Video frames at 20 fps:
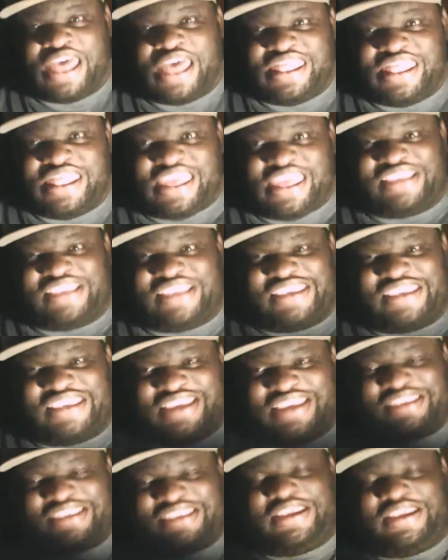This
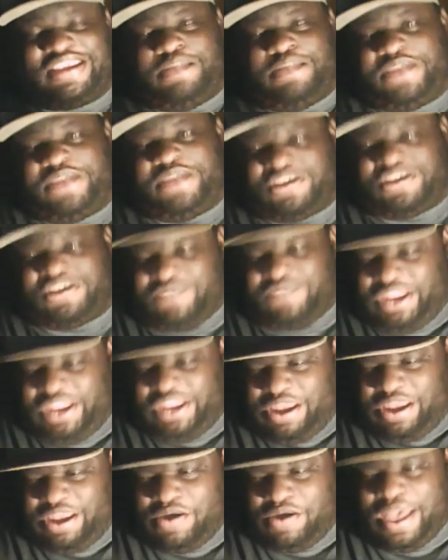is a celebration
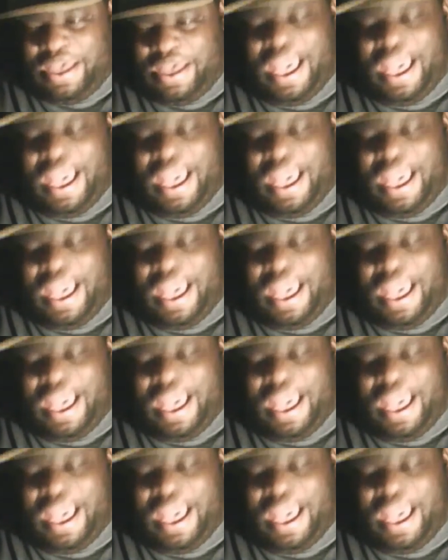video.